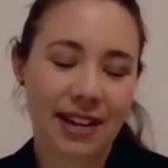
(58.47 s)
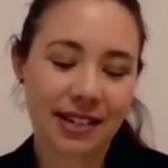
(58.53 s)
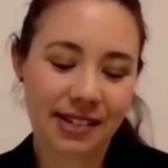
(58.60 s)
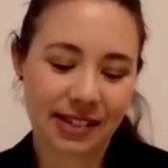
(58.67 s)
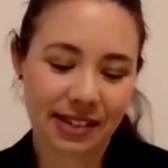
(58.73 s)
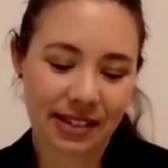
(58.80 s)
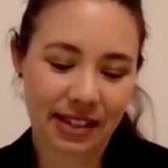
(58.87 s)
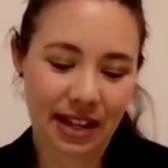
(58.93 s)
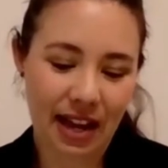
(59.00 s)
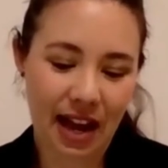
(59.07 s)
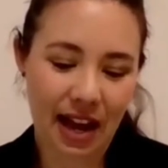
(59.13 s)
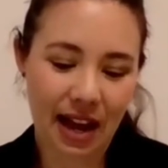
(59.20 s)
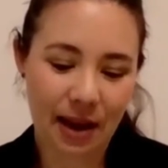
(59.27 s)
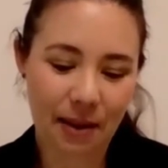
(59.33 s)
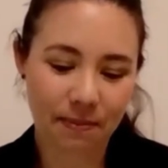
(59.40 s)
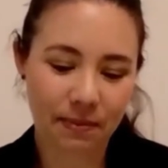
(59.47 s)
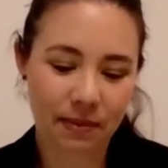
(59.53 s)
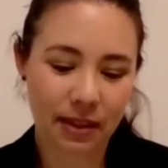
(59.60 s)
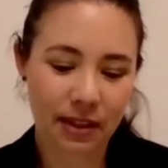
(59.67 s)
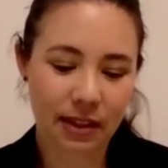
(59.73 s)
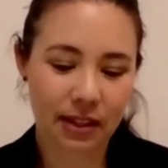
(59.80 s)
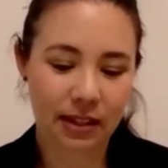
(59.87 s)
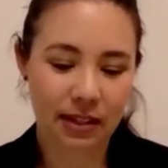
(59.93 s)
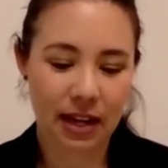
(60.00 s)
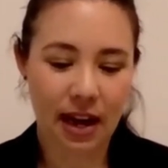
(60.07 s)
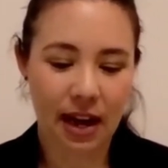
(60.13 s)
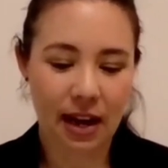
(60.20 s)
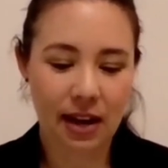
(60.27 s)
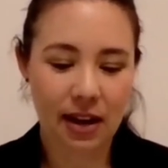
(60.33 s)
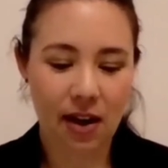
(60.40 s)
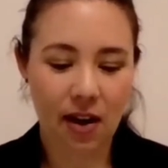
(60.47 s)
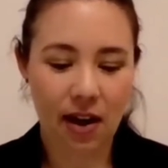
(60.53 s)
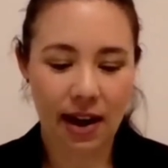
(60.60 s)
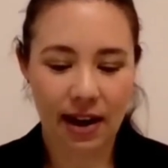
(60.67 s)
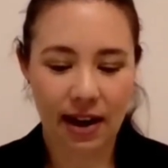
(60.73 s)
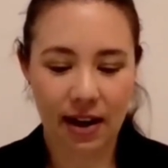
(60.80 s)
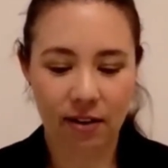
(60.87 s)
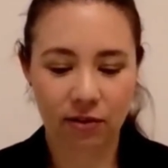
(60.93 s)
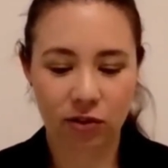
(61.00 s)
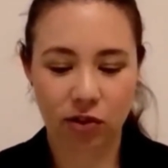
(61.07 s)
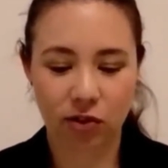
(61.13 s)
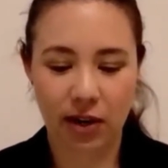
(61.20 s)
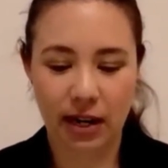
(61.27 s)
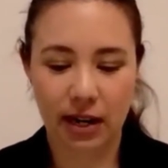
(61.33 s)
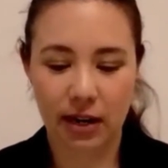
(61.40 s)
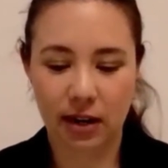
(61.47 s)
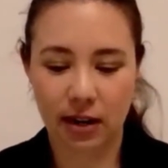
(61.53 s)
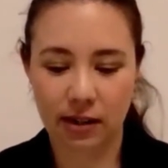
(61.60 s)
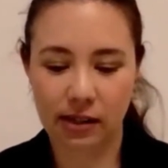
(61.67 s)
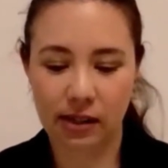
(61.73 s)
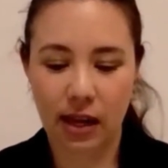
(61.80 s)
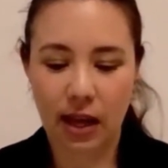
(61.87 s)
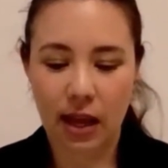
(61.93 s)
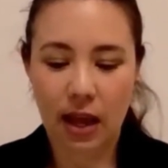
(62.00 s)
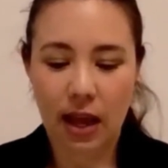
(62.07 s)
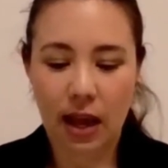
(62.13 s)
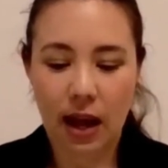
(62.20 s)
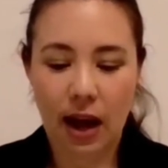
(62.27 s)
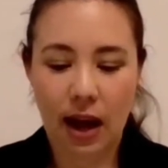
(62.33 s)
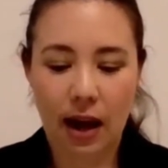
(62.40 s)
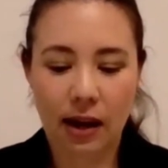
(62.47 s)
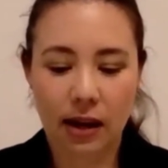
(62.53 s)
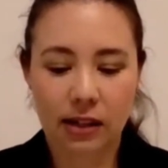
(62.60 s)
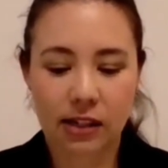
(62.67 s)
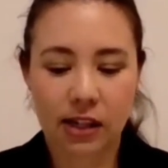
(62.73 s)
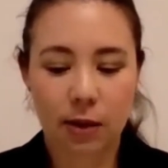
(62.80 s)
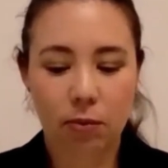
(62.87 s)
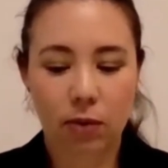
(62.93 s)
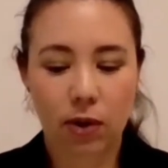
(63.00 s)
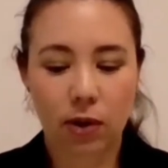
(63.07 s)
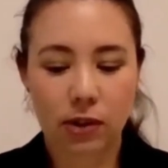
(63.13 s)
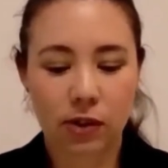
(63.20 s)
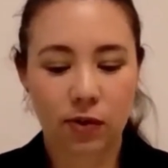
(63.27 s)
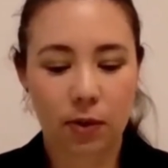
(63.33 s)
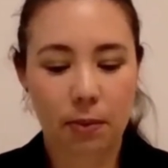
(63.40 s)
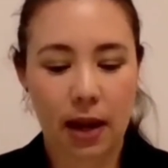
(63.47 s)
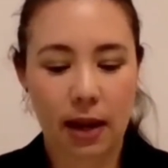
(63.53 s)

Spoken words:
us today, I have joining us Tim Ross from